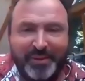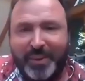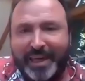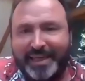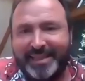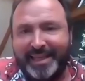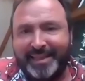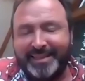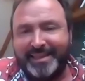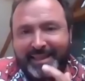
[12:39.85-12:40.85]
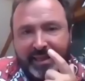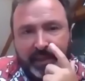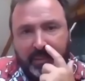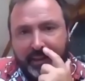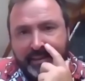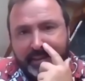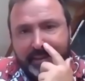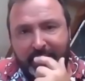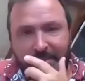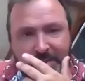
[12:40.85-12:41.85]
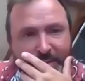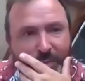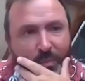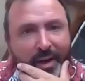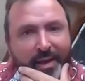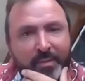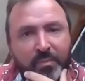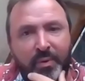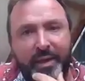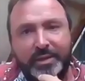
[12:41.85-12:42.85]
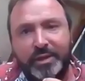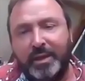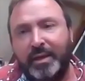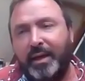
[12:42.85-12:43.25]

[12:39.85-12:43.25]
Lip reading: quick thing to think about is in terms of the way in which